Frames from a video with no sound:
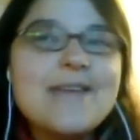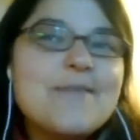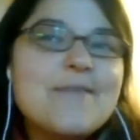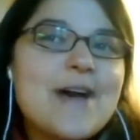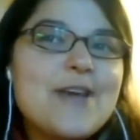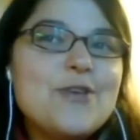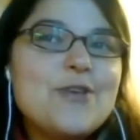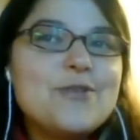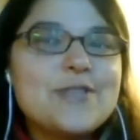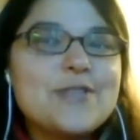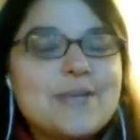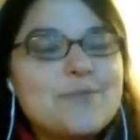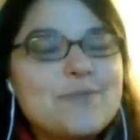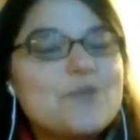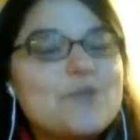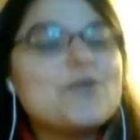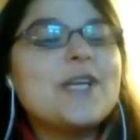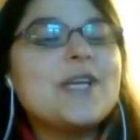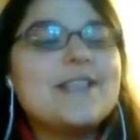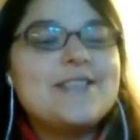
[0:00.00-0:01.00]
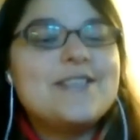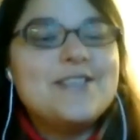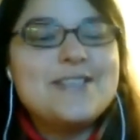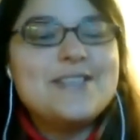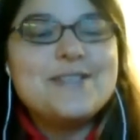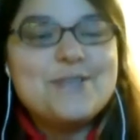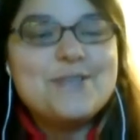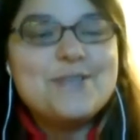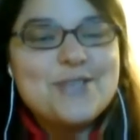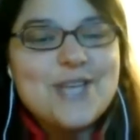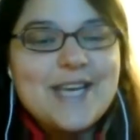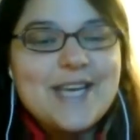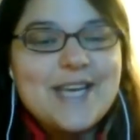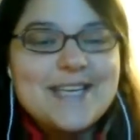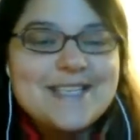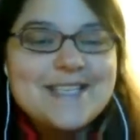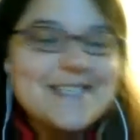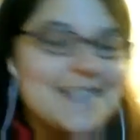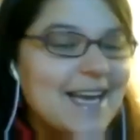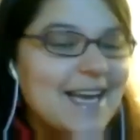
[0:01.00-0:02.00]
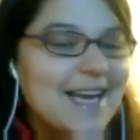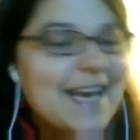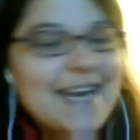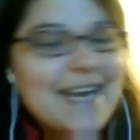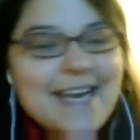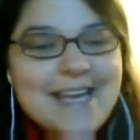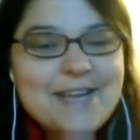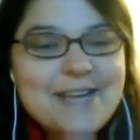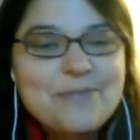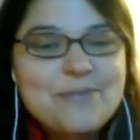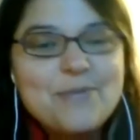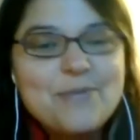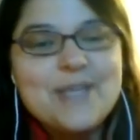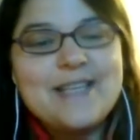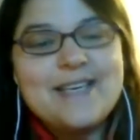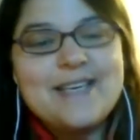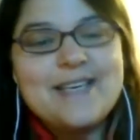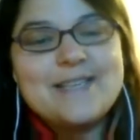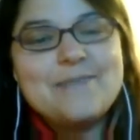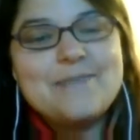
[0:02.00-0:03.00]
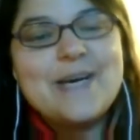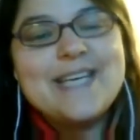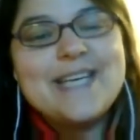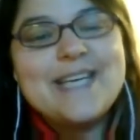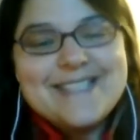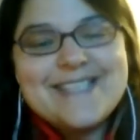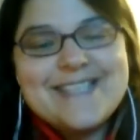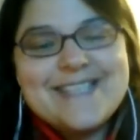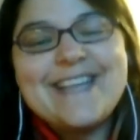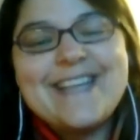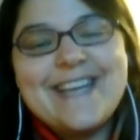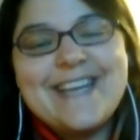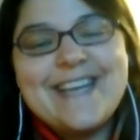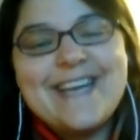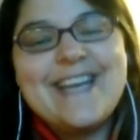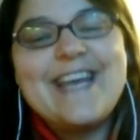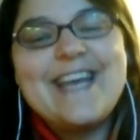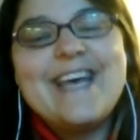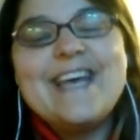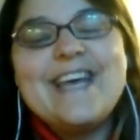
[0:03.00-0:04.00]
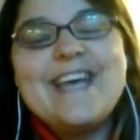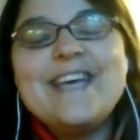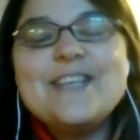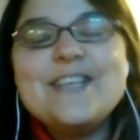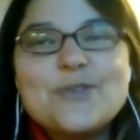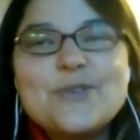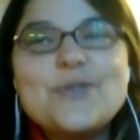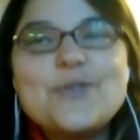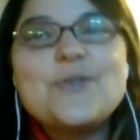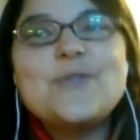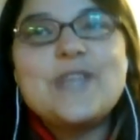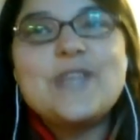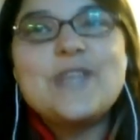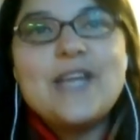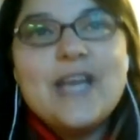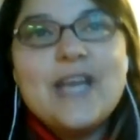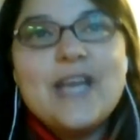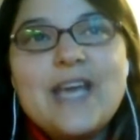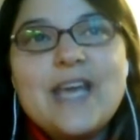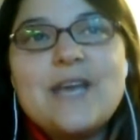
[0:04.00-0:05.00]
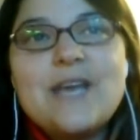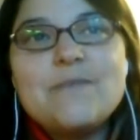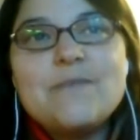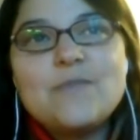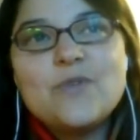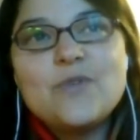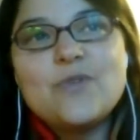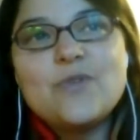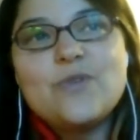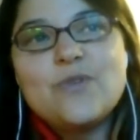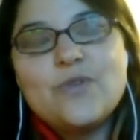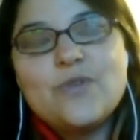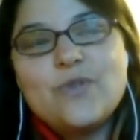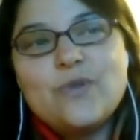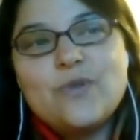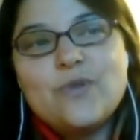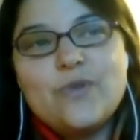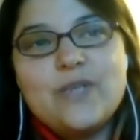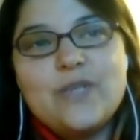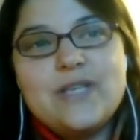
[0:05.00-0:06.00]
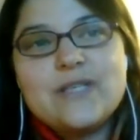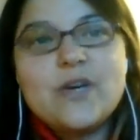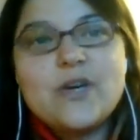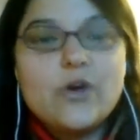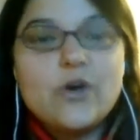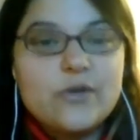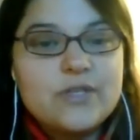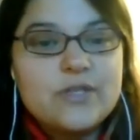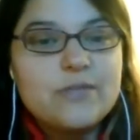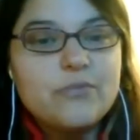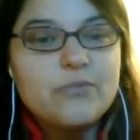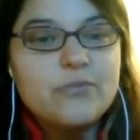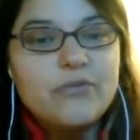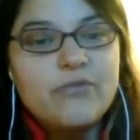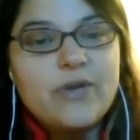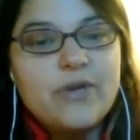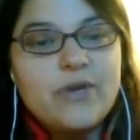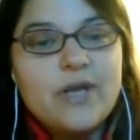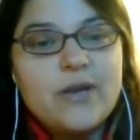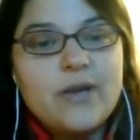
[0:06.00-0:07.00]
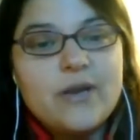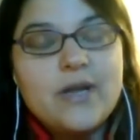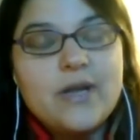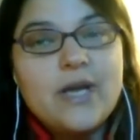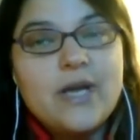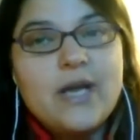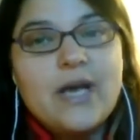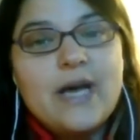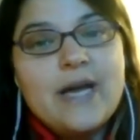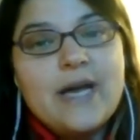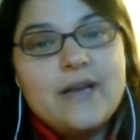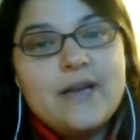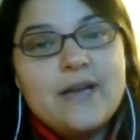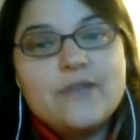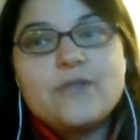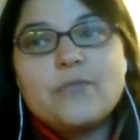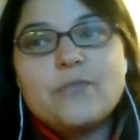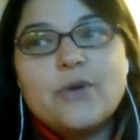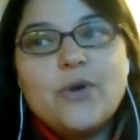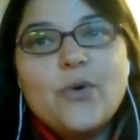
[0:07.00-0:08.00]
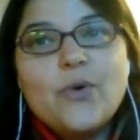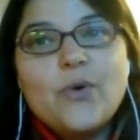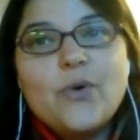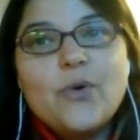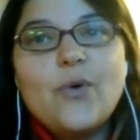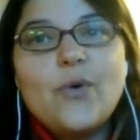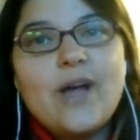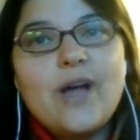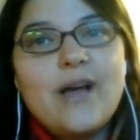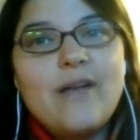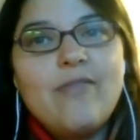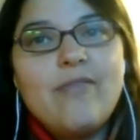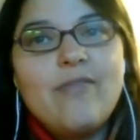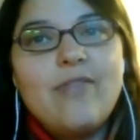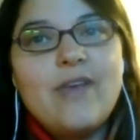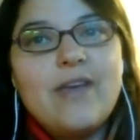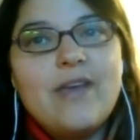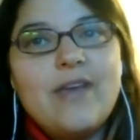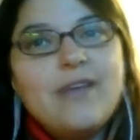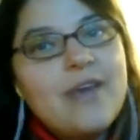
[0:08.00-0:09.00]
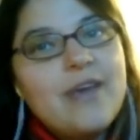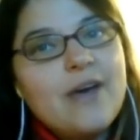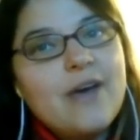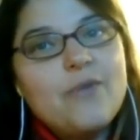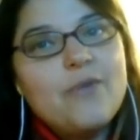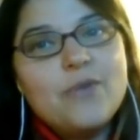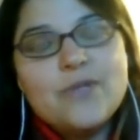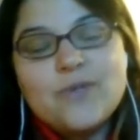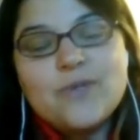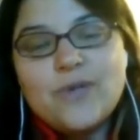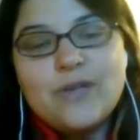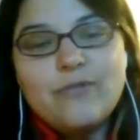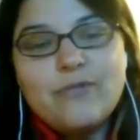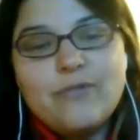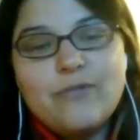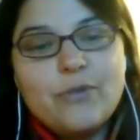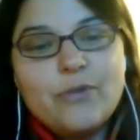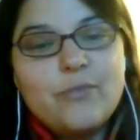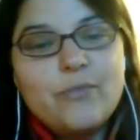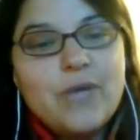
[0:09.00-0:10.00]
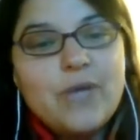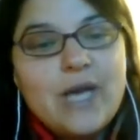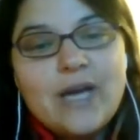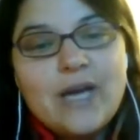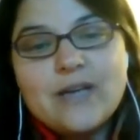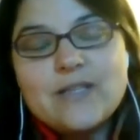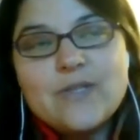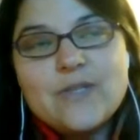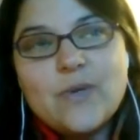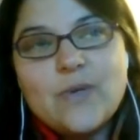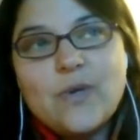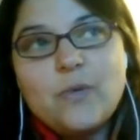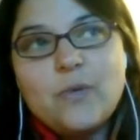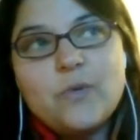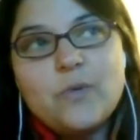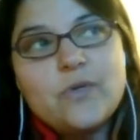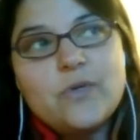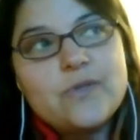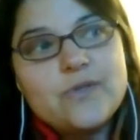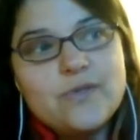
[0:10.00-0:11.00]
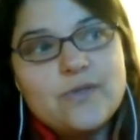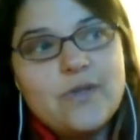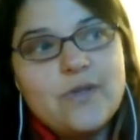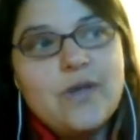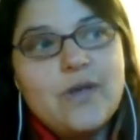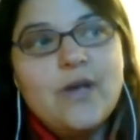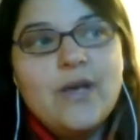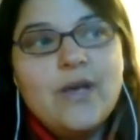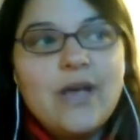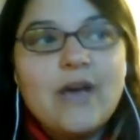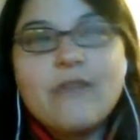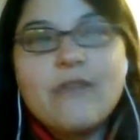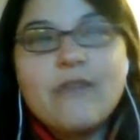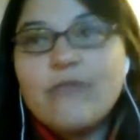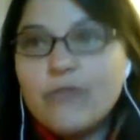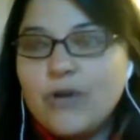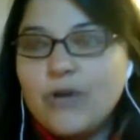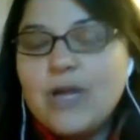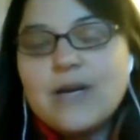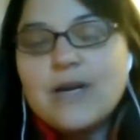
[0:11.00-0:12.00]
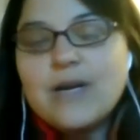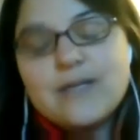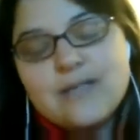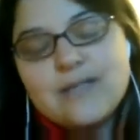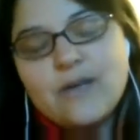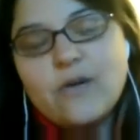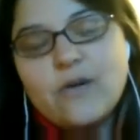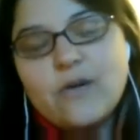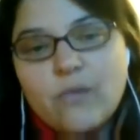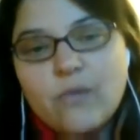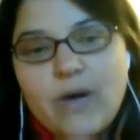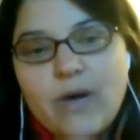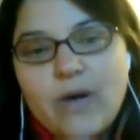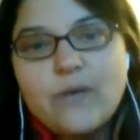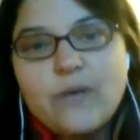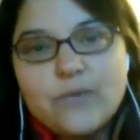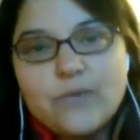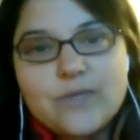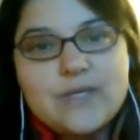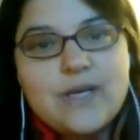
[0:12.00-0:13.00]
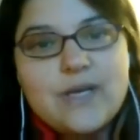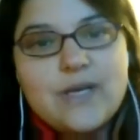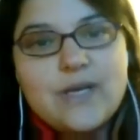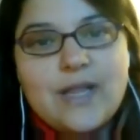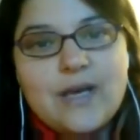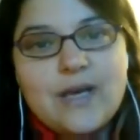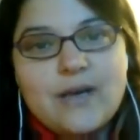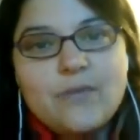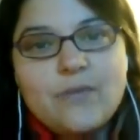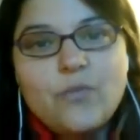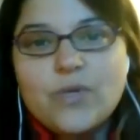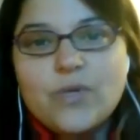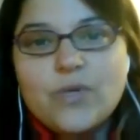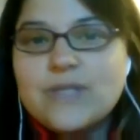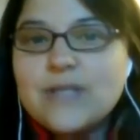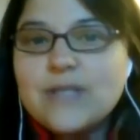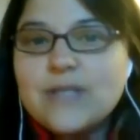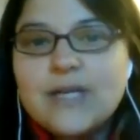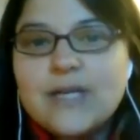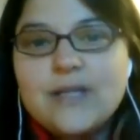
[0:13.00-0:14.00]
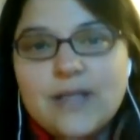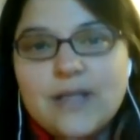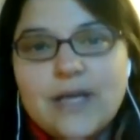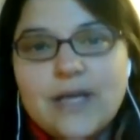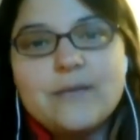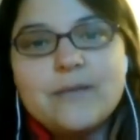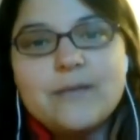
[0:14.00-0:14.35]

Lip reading: used some strategies to change a little bit his mindset and introducing him to this concept of being an entrepreneur. And then, we took it from there. So it was, 4 years ago, I would say that we started that.